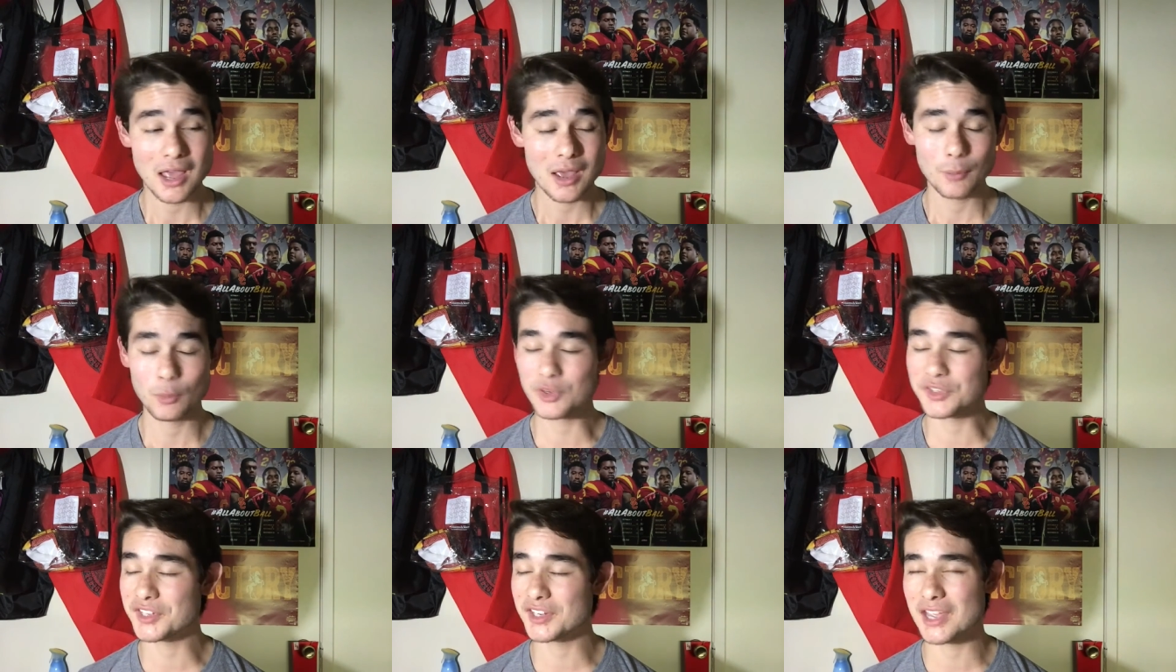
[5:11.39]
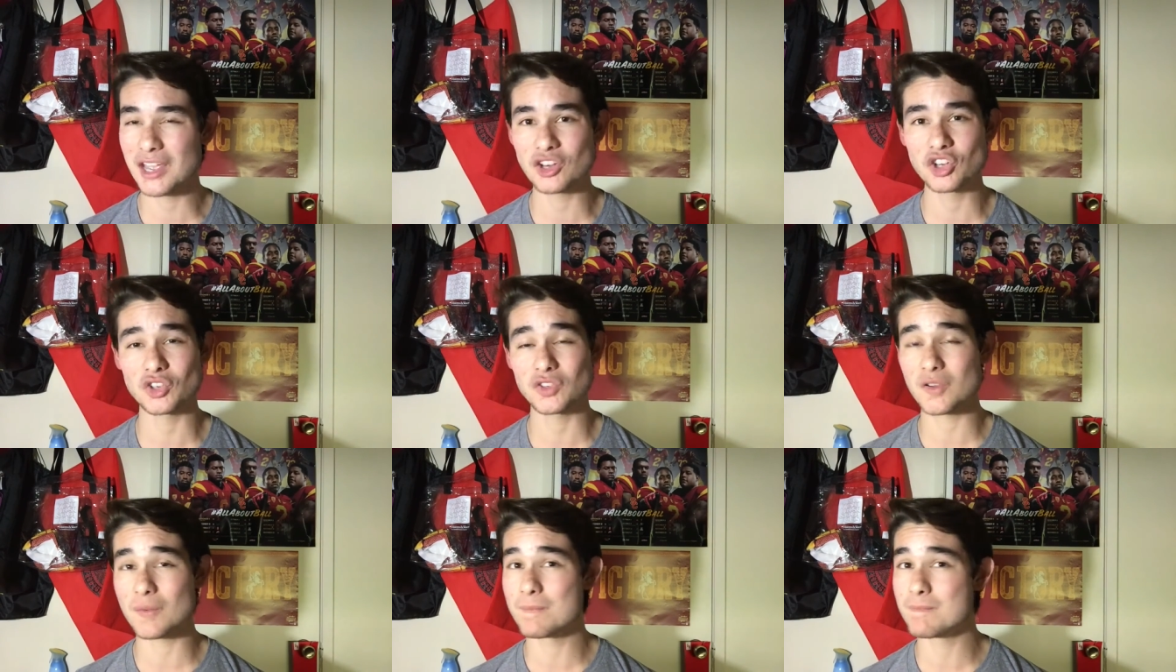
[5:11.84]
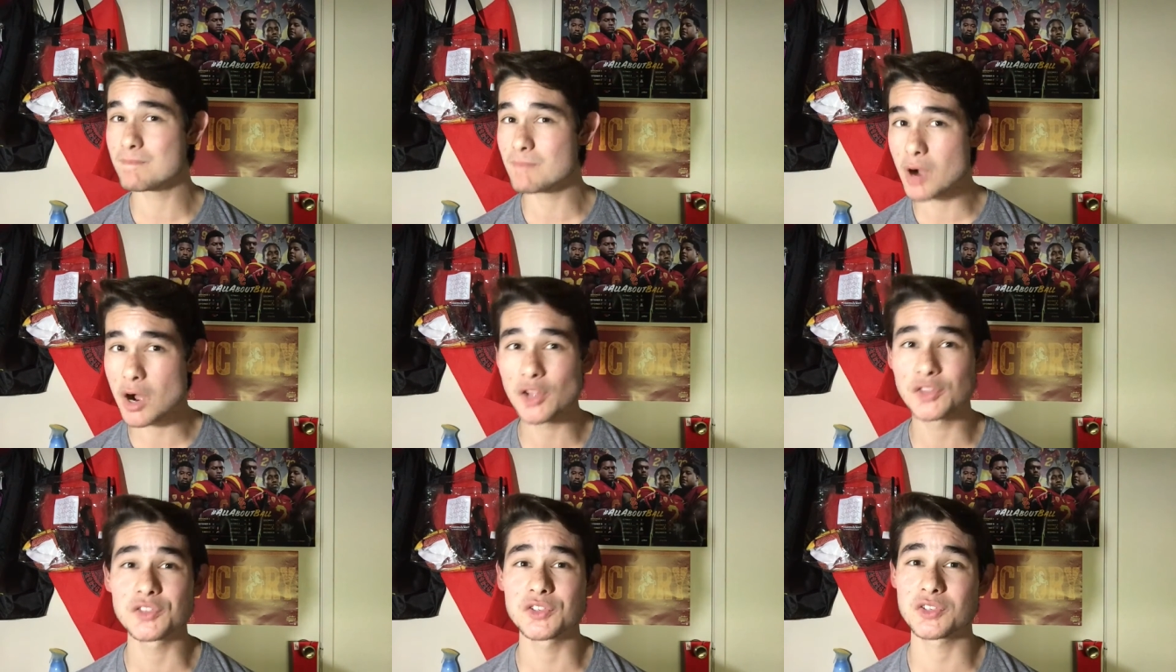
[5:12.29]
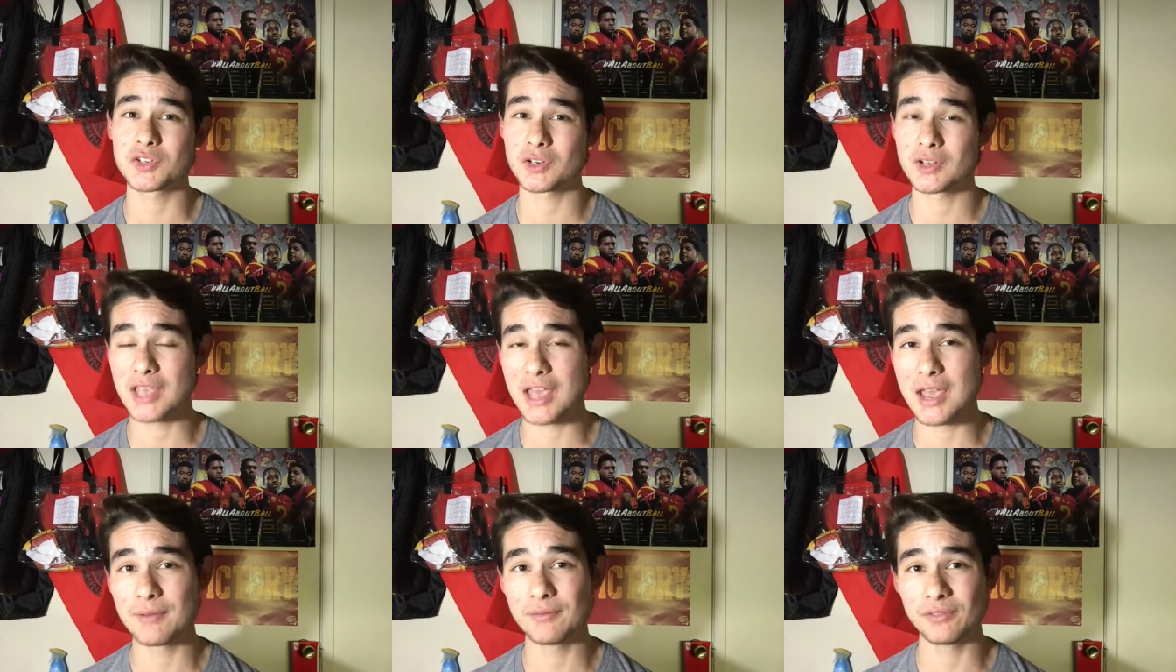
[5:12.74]
Once again, just a monster
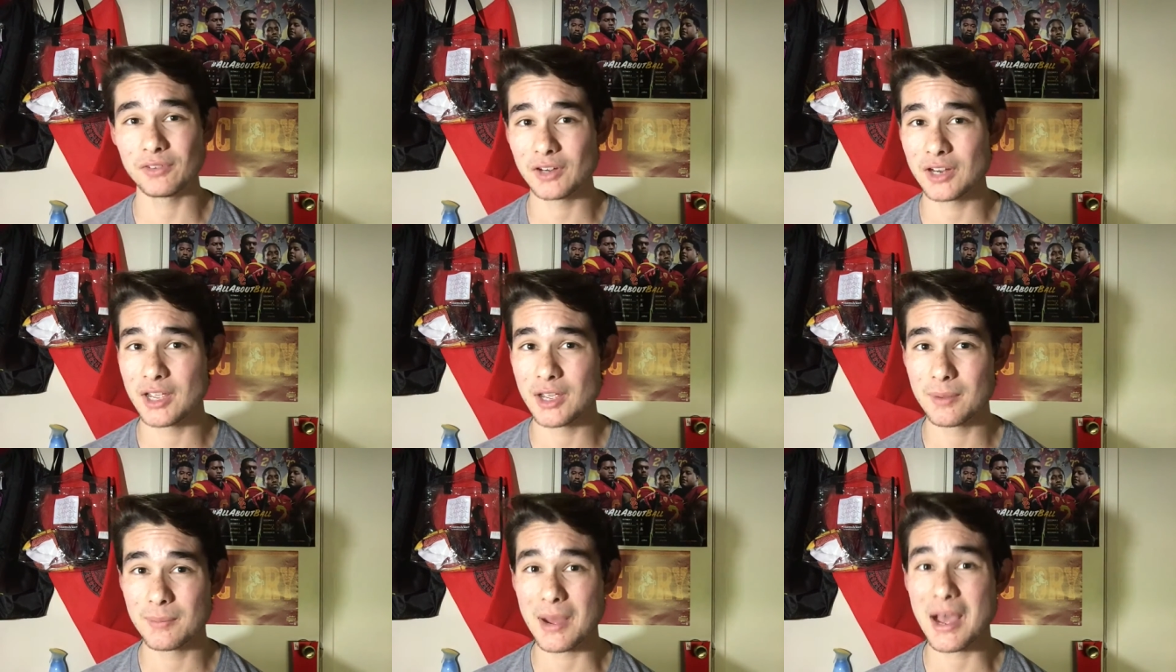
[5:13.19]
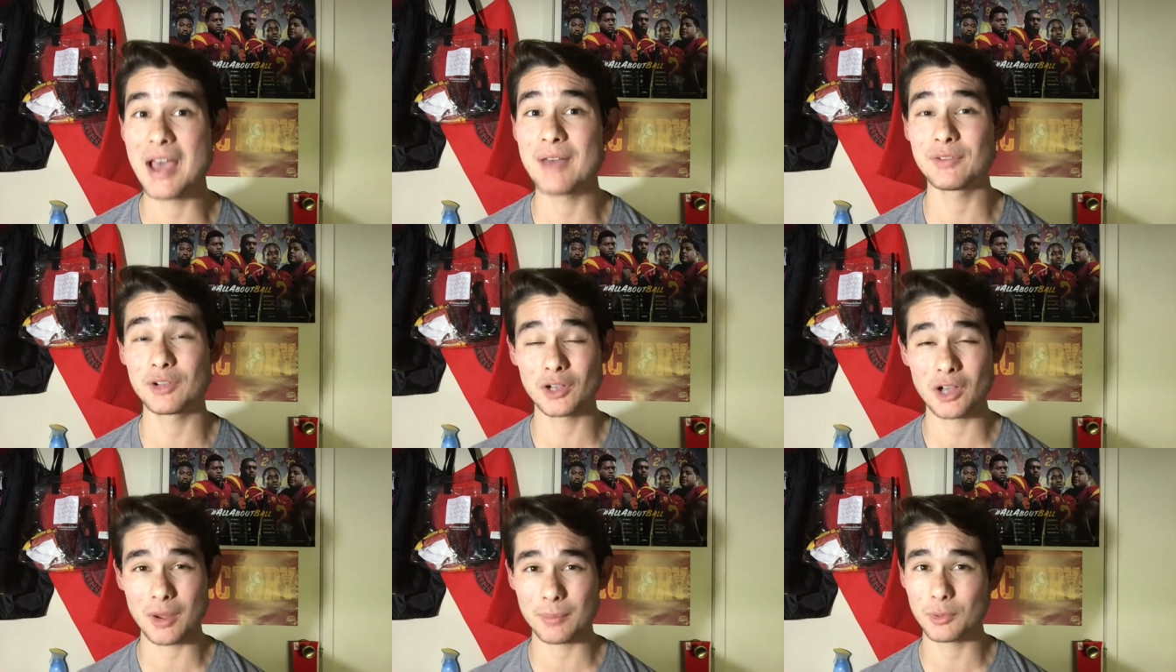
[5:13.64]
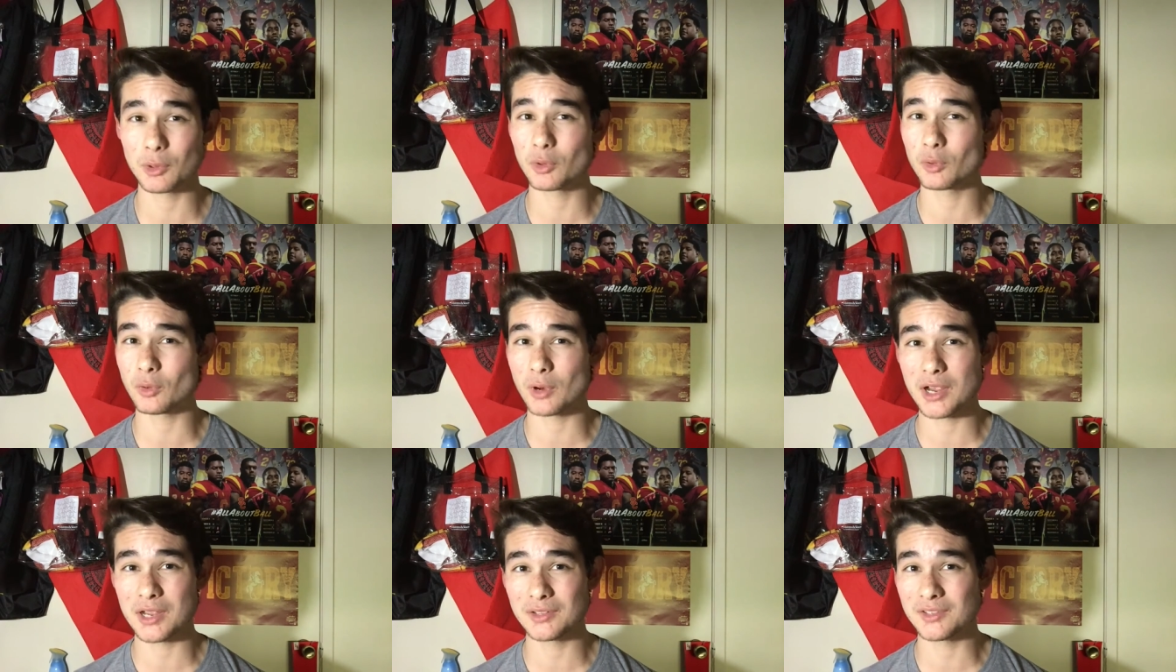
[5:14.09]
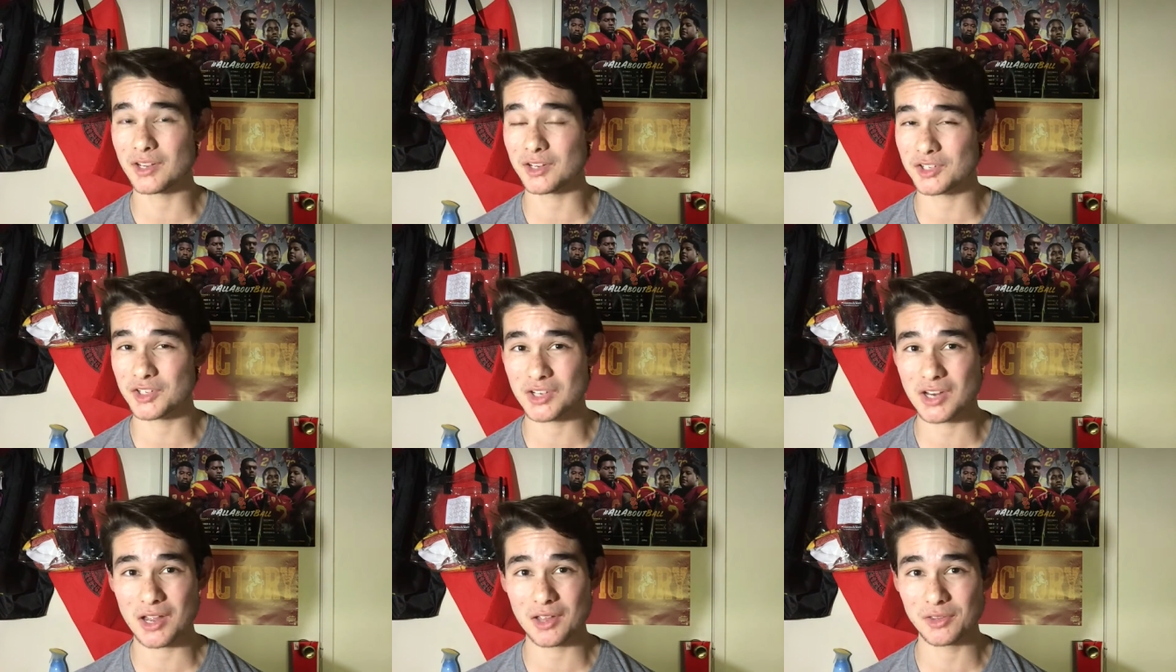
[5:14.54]
game for him. I have a couple great
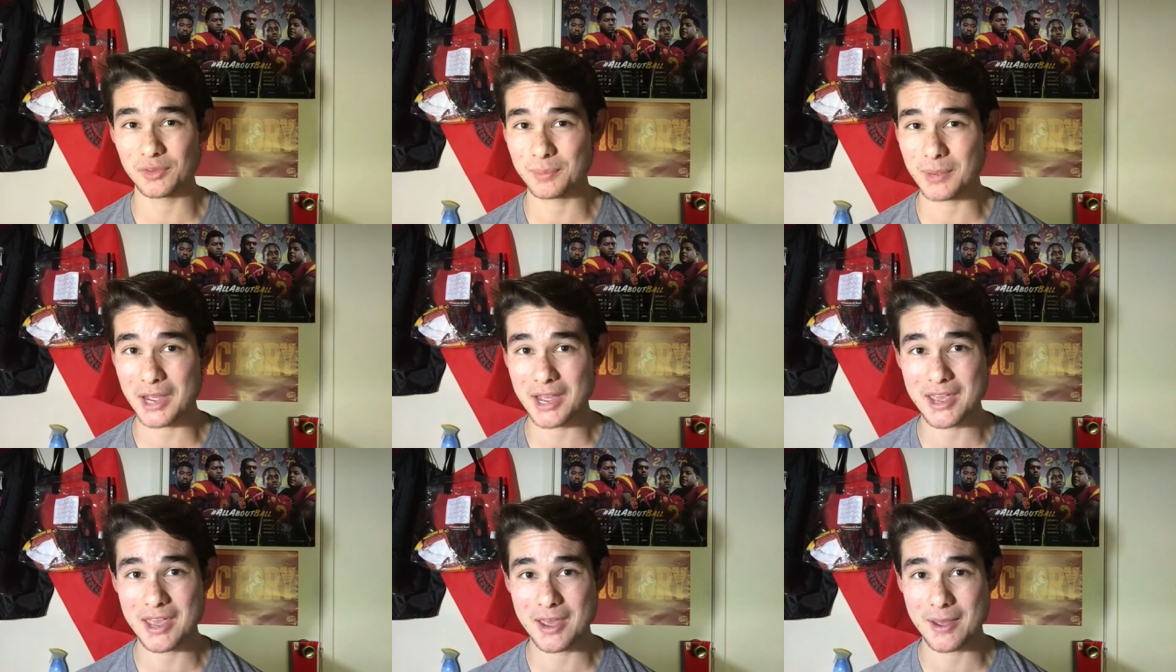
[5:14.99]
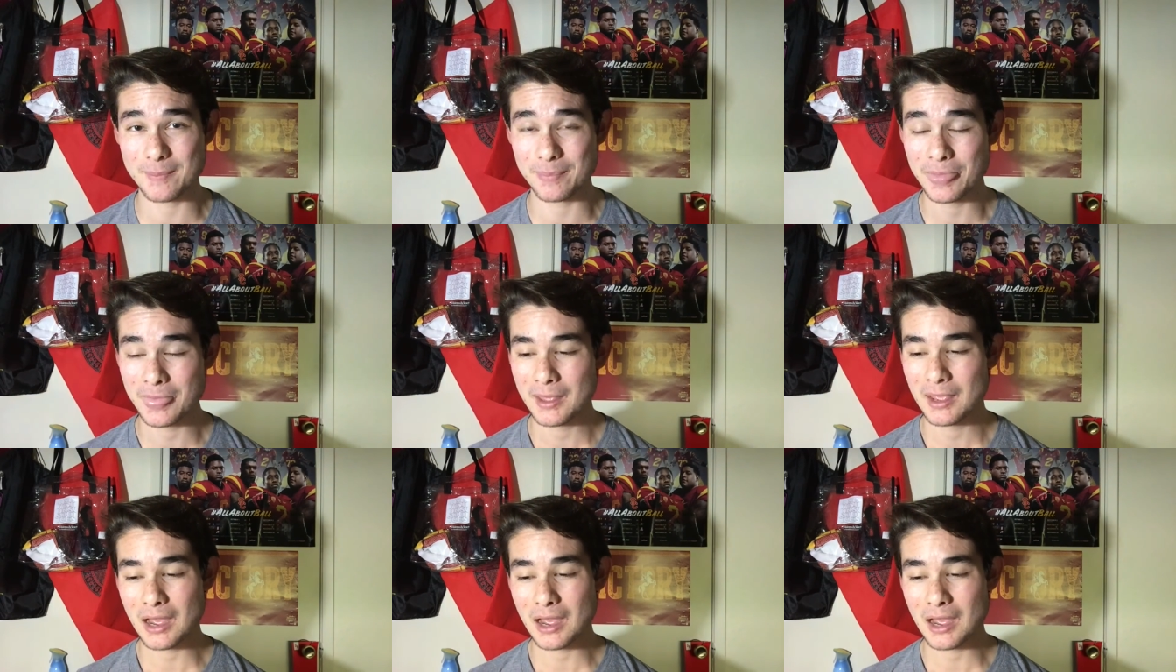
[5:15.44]
touchdowns by him.